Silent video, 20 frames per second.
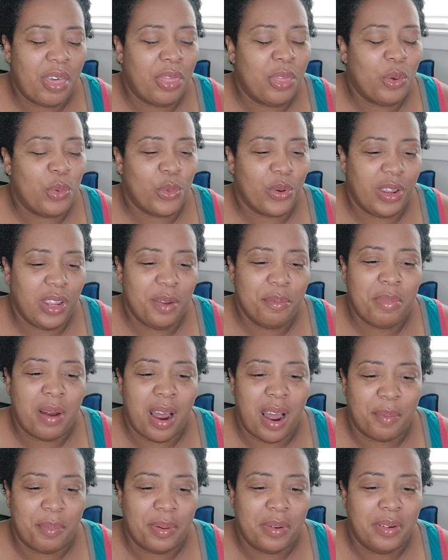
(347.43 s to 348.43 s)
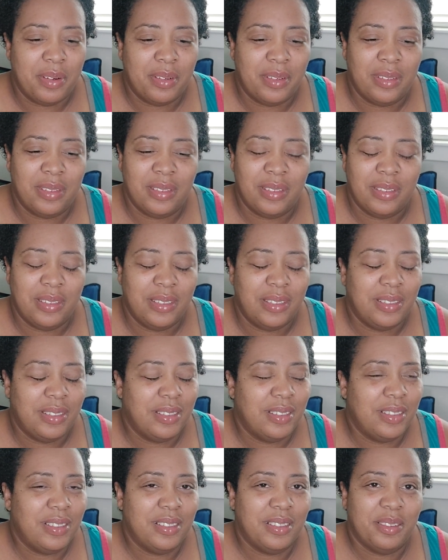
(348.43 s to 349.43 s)
the ring pop
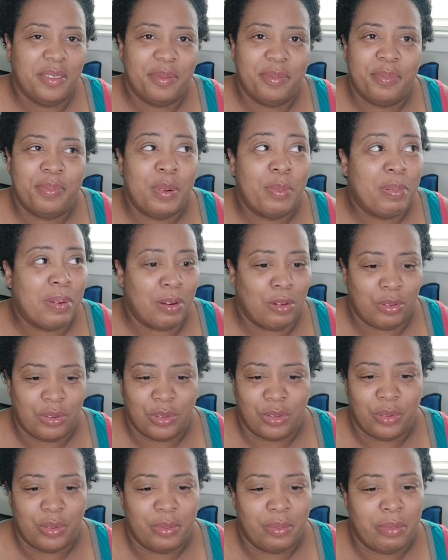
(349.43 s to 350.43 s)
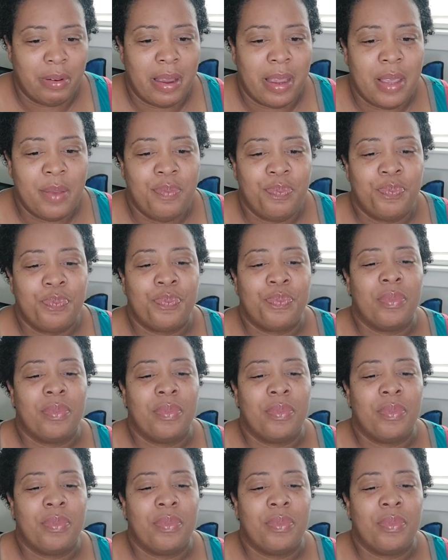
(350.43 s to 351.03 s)
proposal, right?